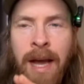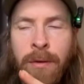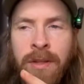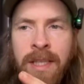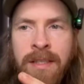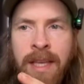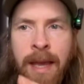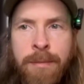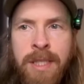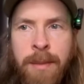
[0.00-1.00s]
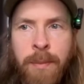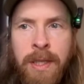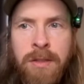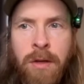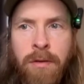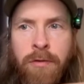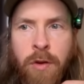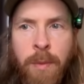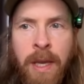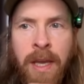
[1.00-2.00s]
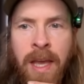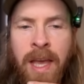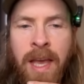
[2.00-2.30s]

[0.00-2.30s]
out this M C P server for me